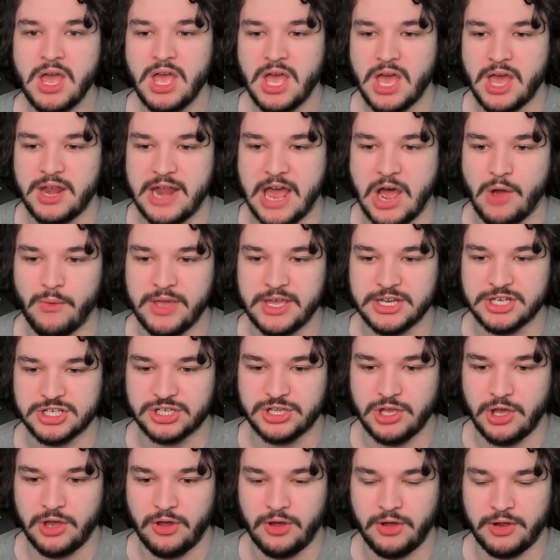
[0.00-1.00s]
And now we just
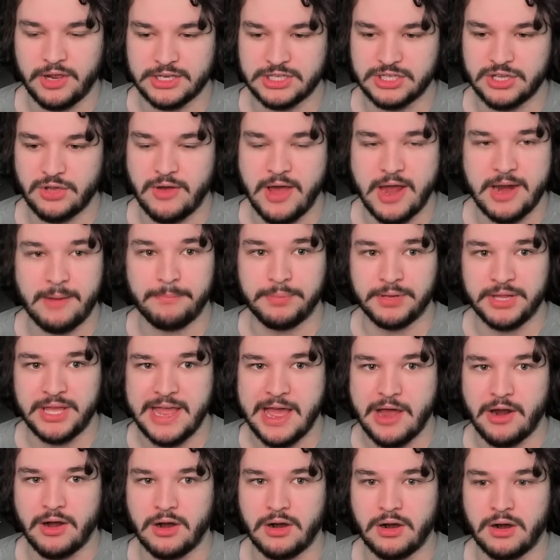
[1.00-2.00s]
get to go ahead and play
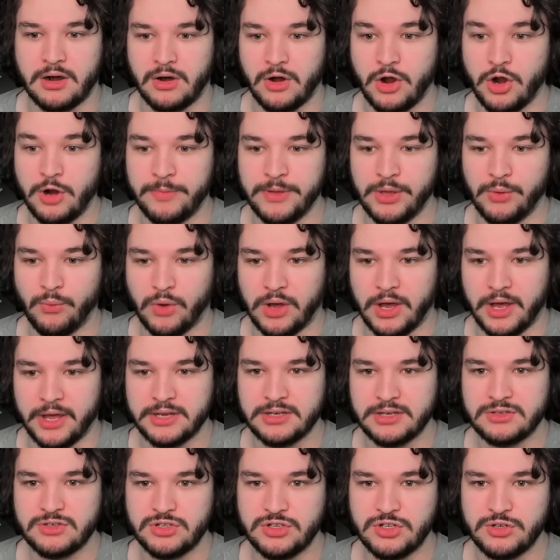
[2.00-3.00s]
out our
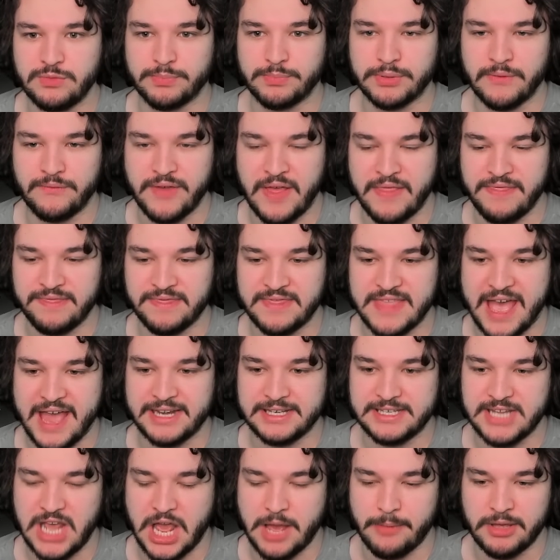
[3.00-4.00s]
Obi-Wan to prevent
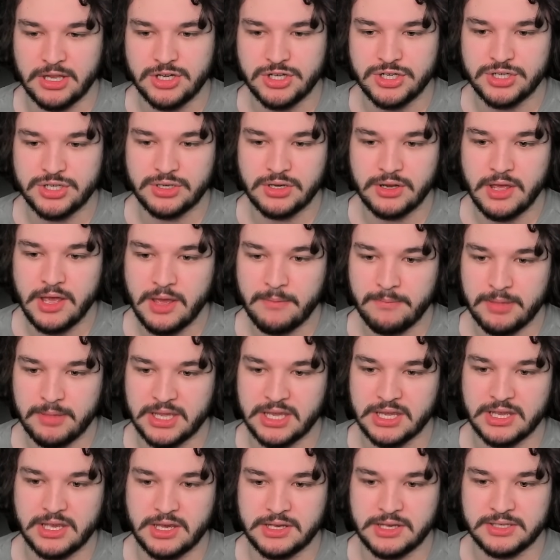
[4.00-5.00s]
that damage
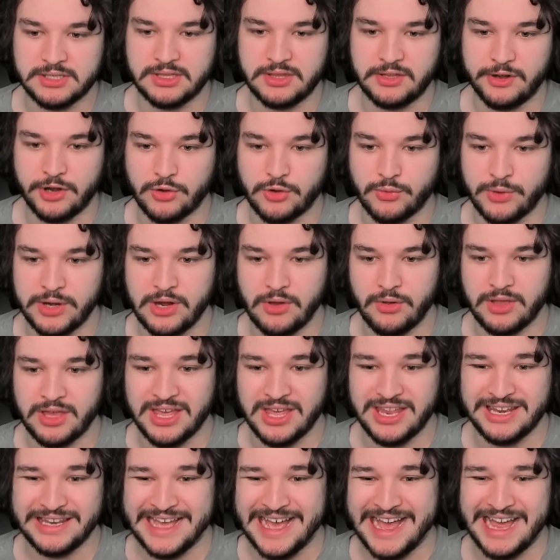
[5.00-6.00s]
because their Greedo
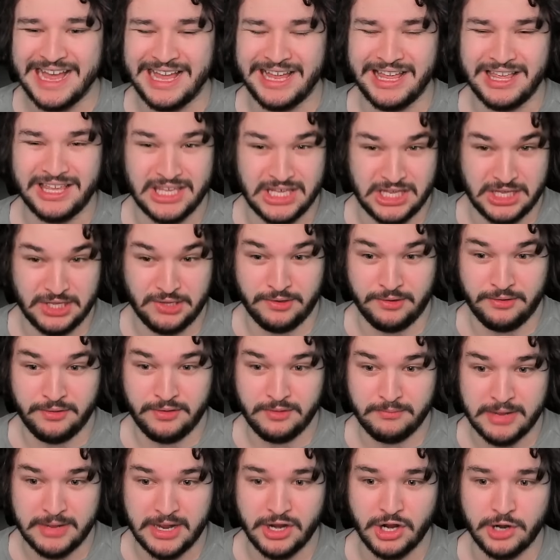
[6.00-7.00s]
cannot kill
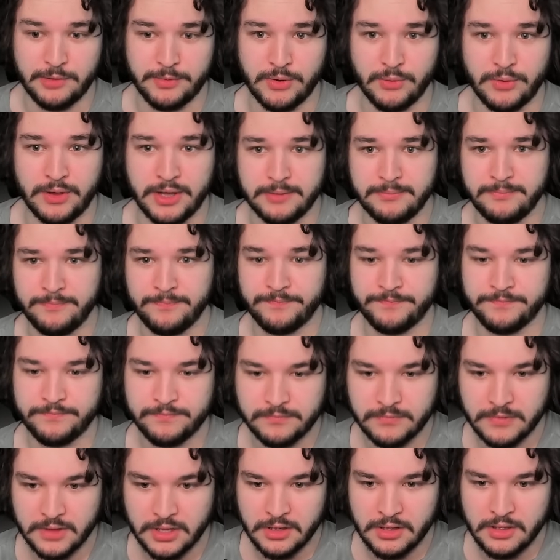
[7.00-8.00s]
my Obi-Wan.
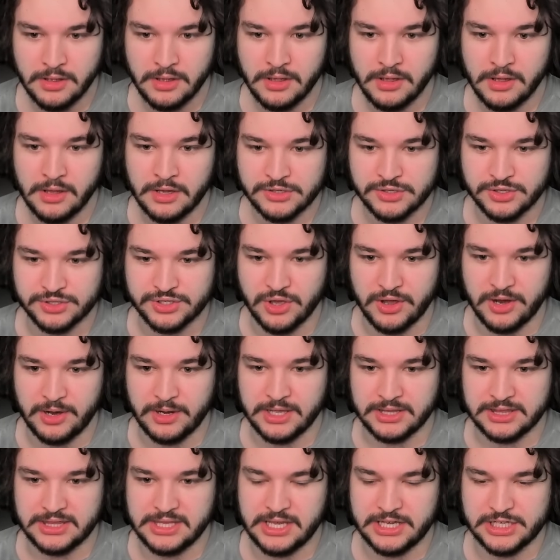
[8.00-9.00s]
So let's go ahead and
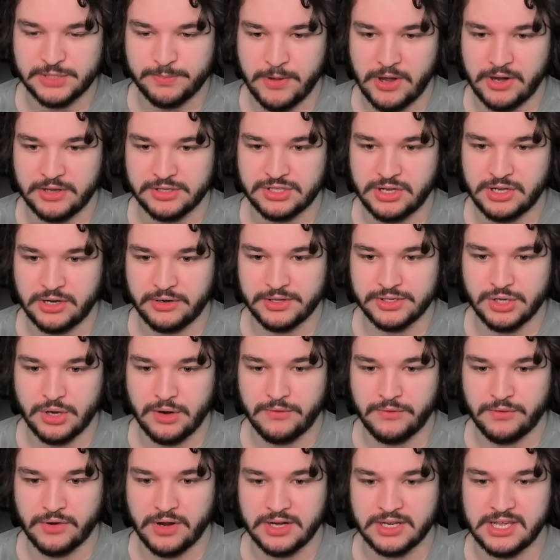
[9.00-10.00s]
get the experience tokens
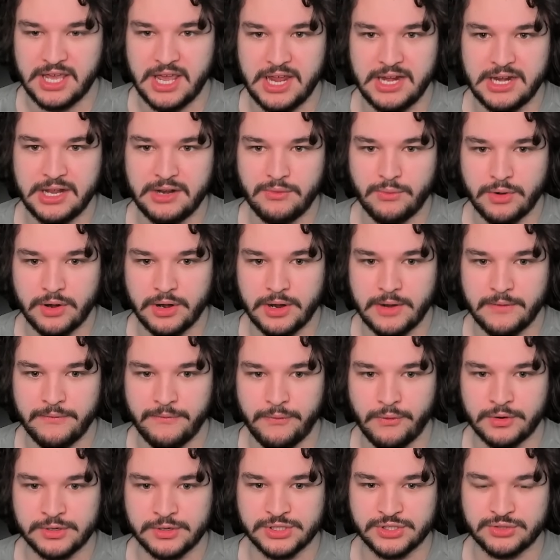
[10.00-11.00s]
over on Kanan. We're going to
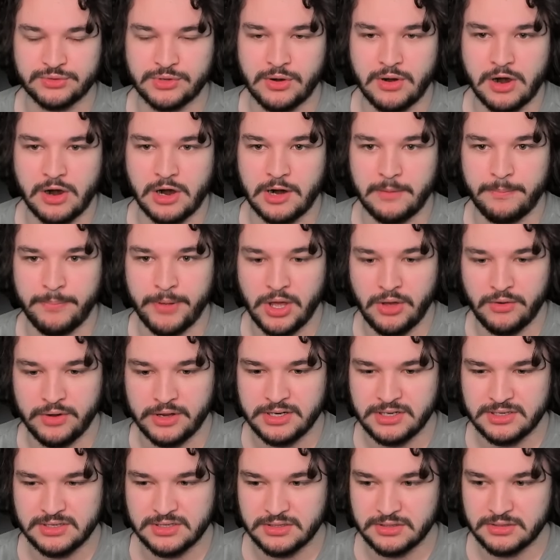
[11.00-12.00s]
force throw our
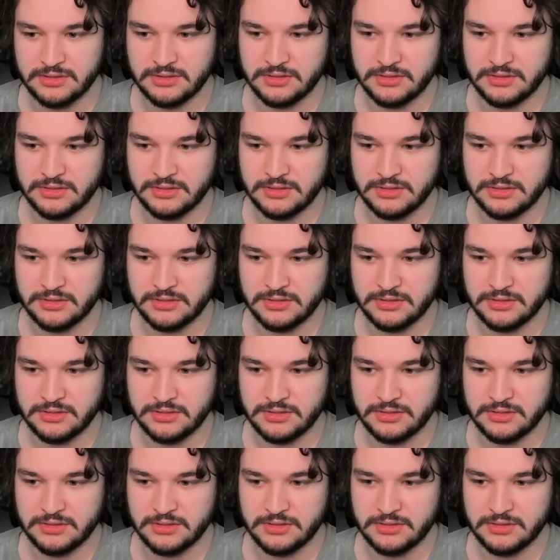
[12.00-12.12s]
opponent.